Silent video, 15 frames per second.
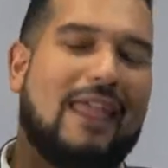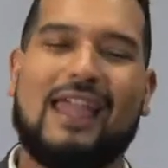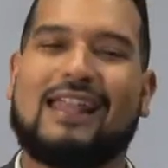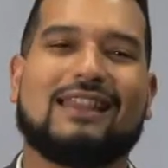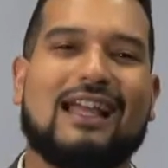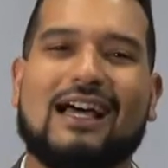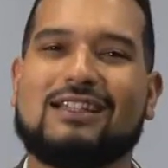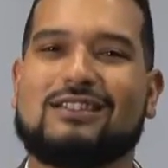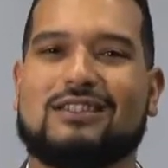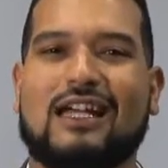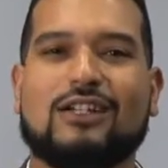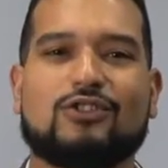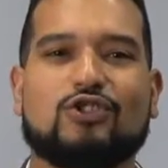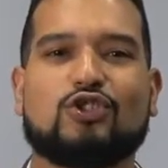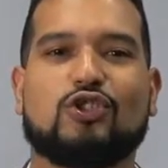And
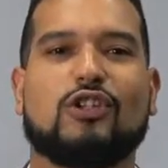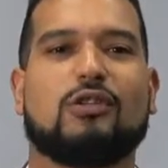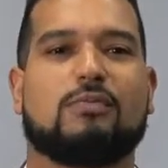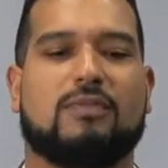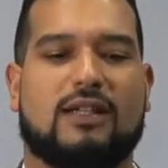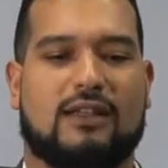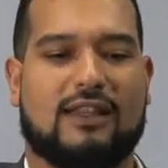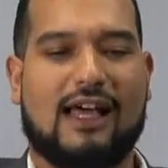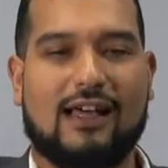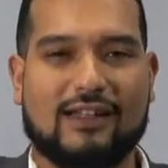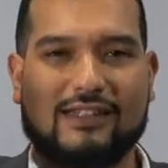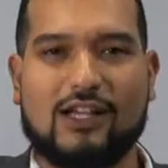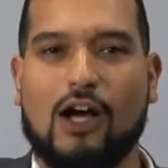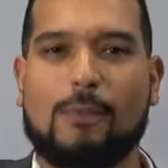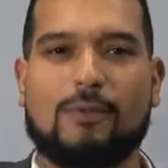that shouldn't be.
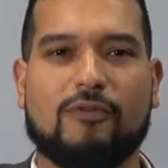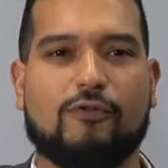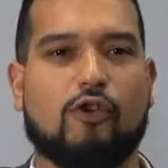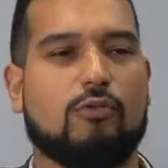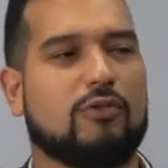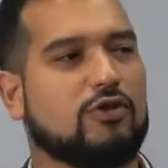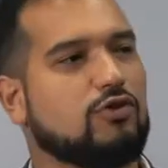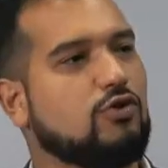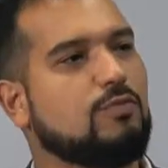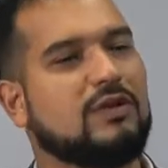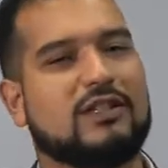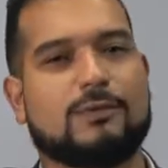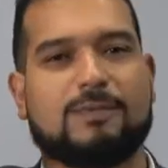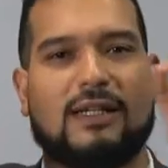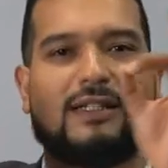That top performer should
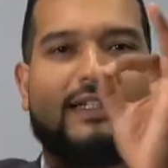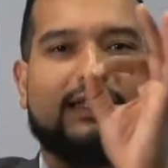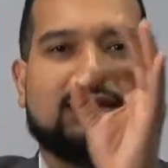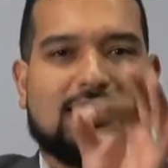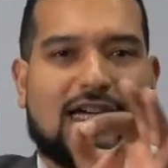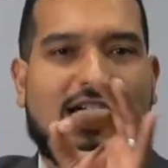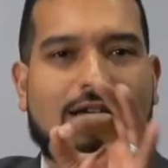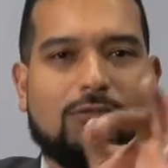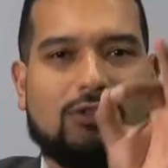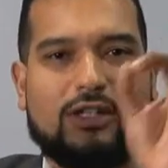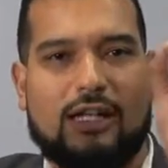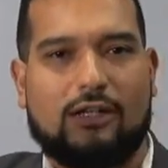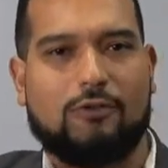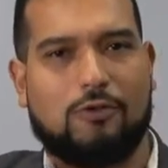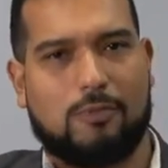be spending time with
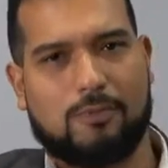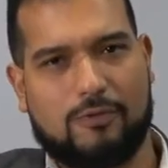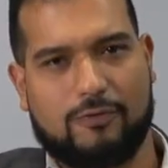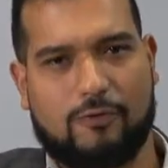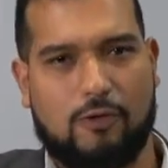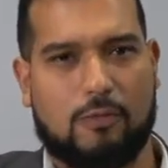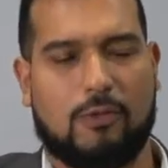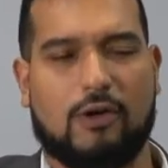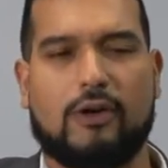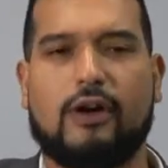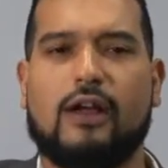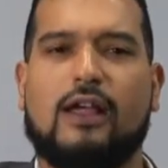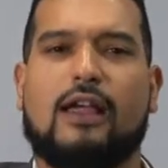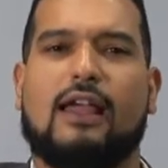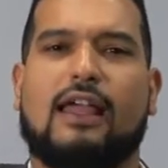that low performer
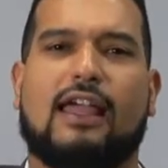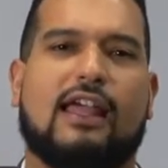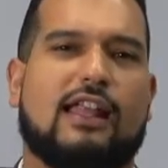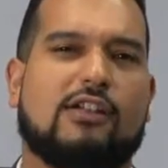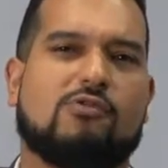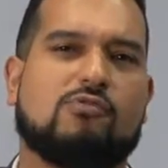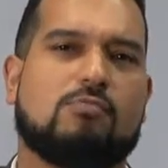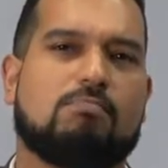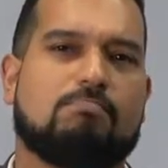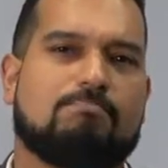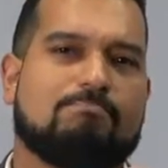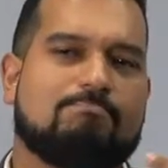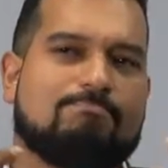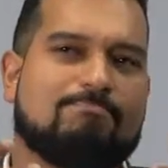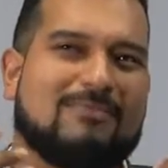and
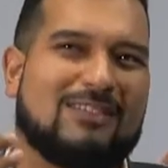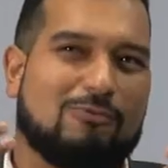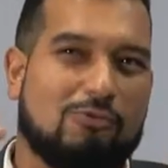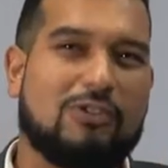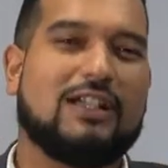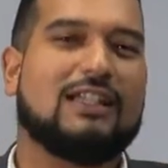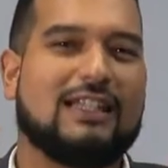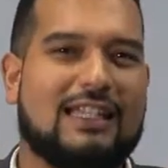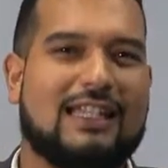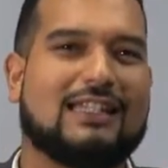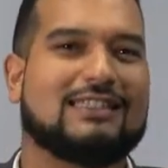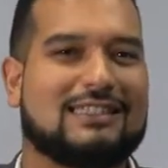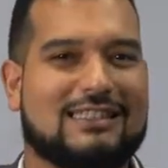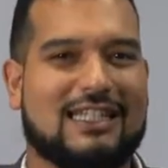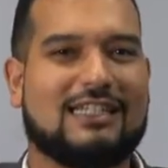really
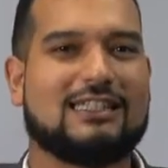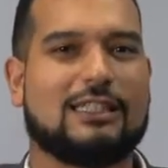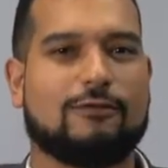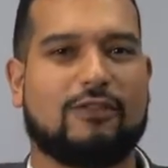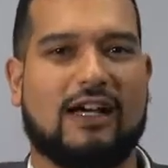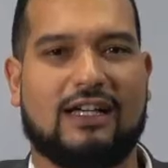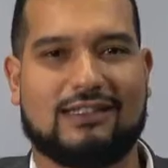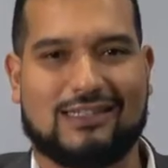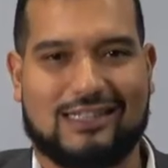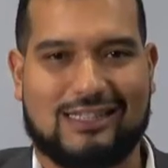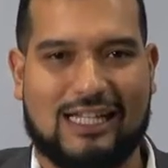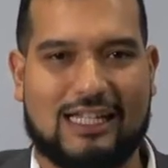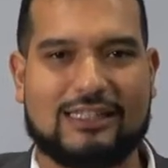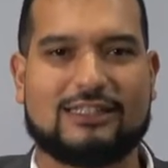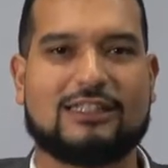incentivizing
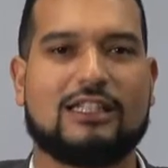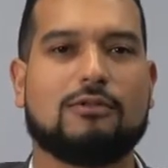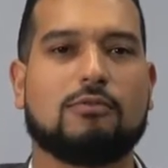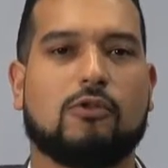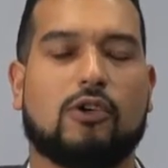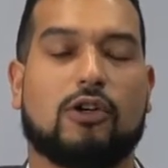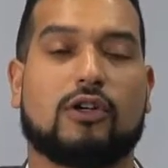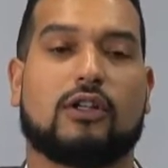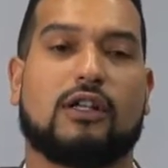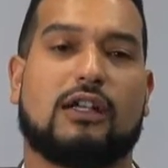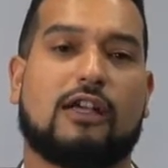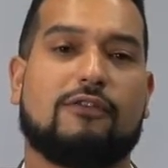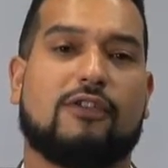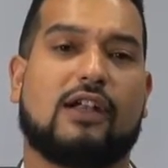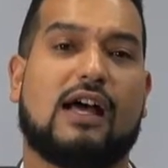that teamwork in
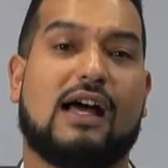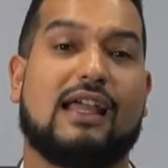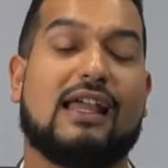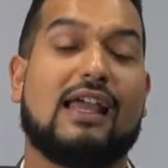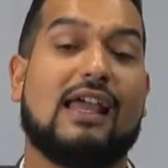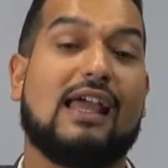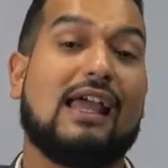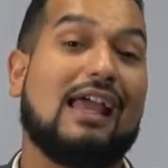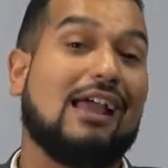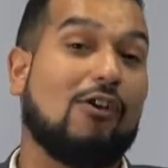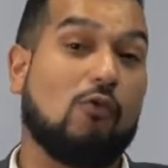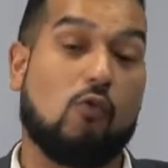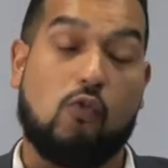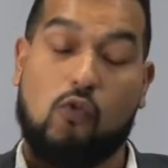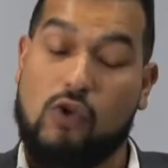F&I.
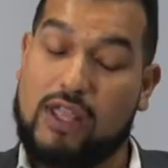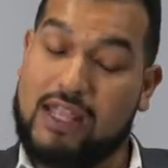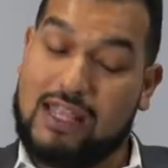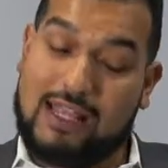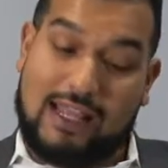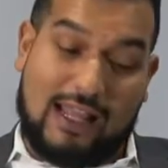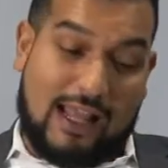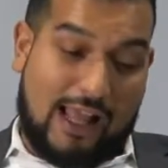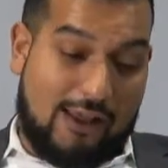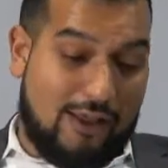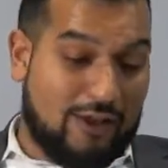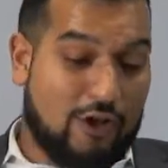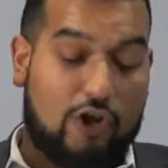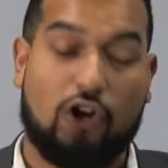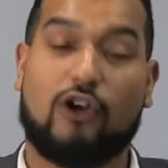We
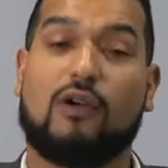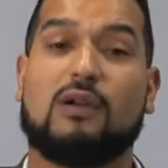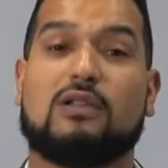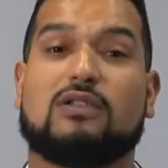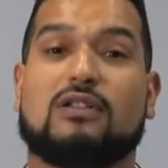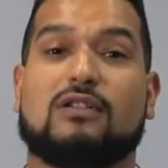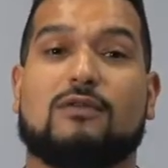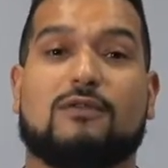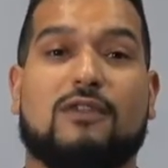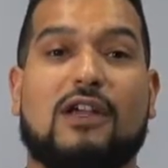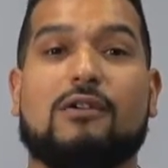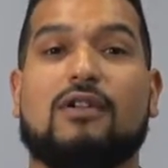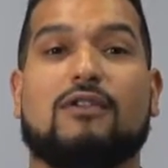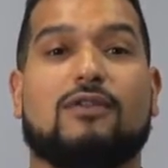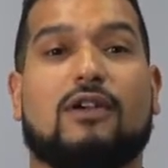encourage it
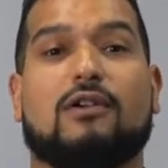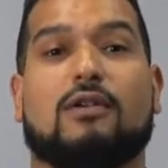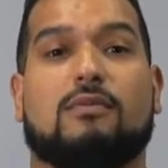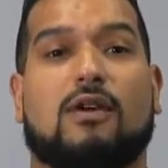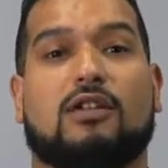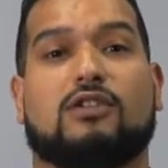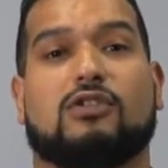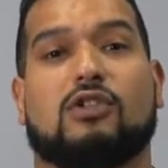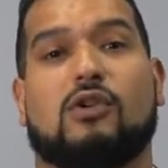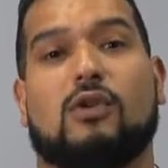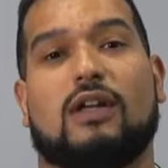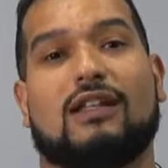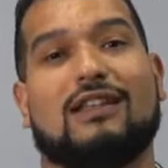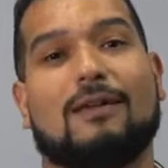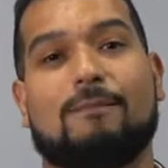very, very much so,
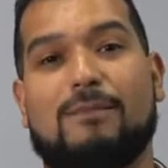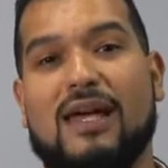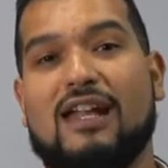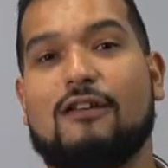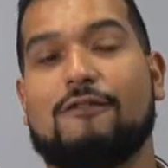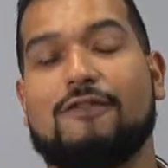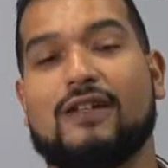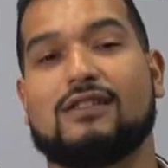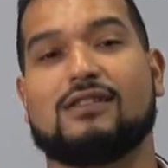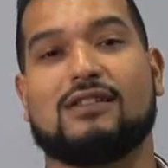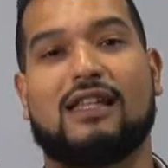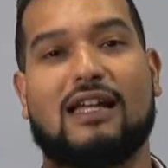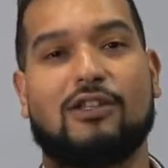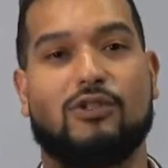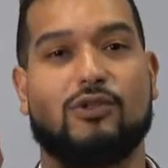and the benefits
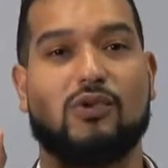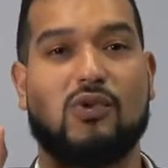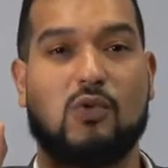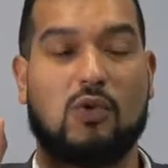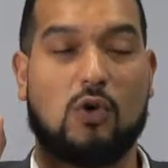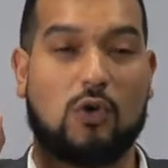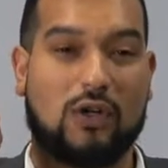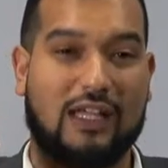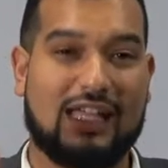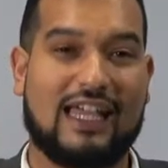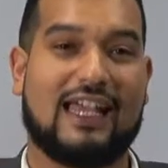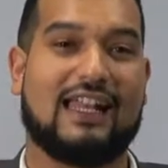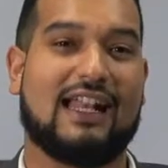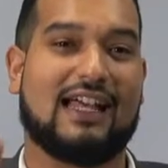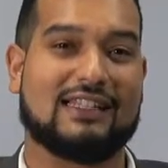that you will
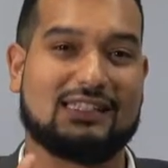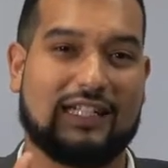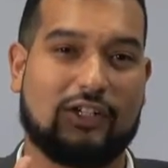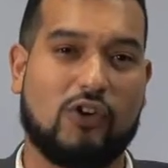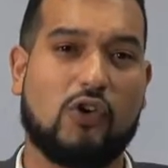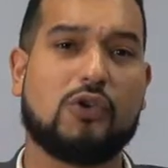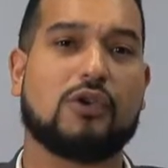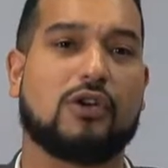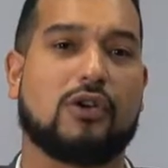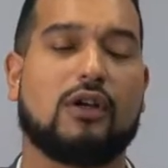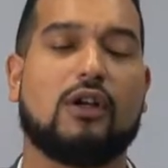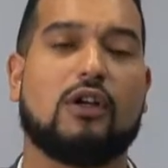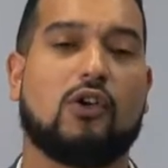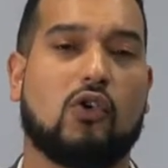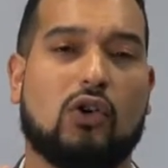get as an owner
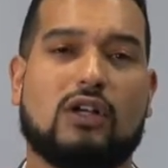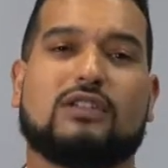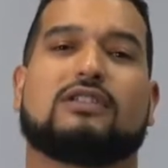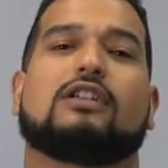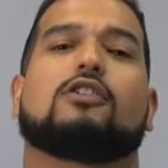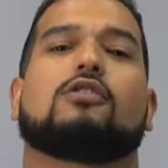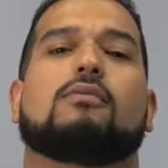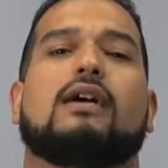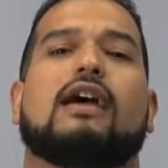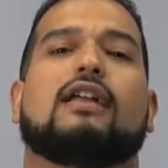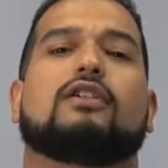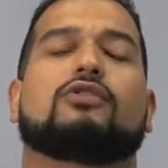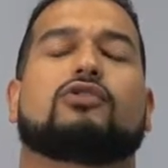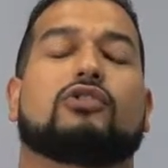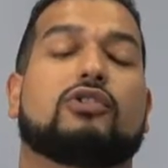or a general
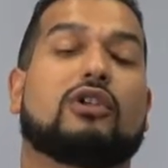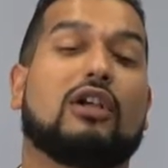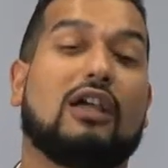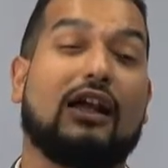manager